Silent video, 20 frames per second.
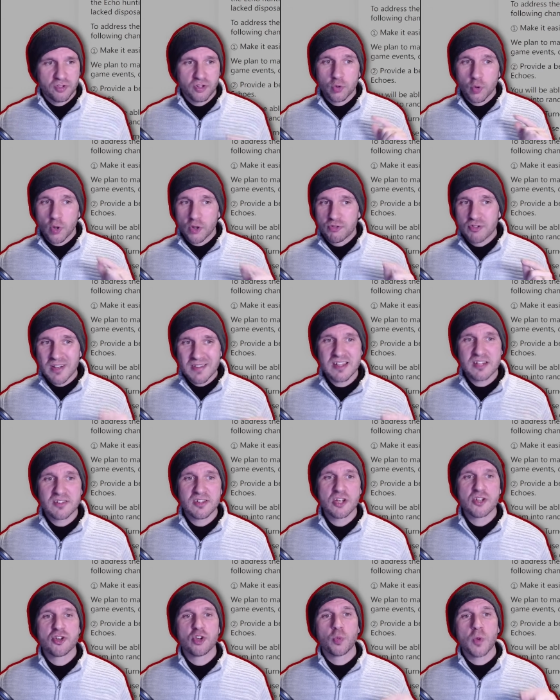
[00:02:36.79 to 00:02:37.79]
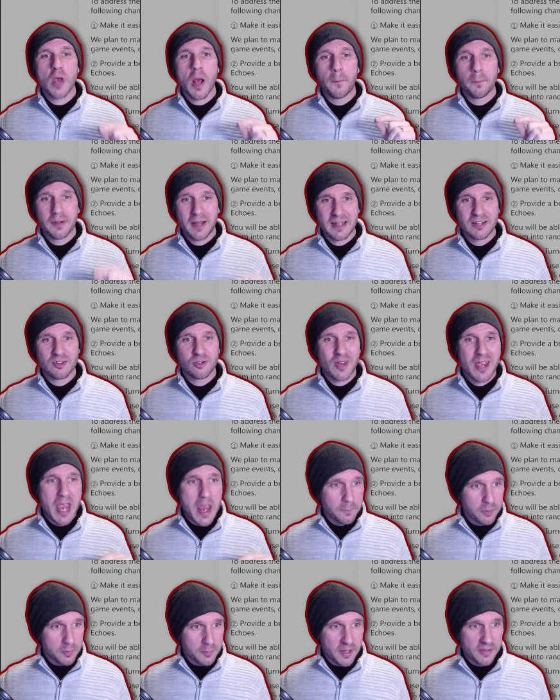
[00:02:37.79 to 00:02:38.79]
To address these issues, we are planning to
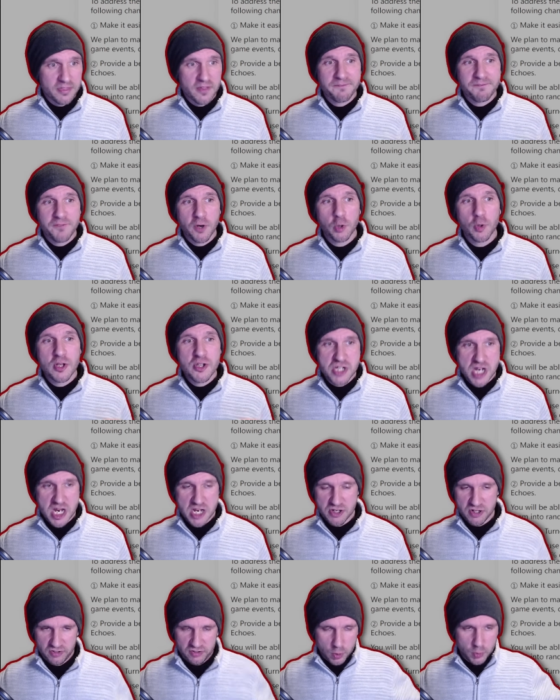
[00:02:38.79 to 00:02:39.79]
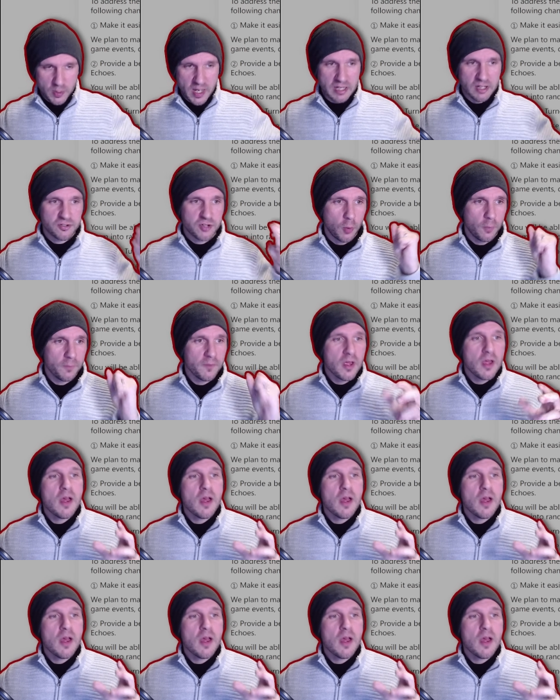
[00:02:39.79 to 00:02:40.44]
implement the following changes. Okay, let's go.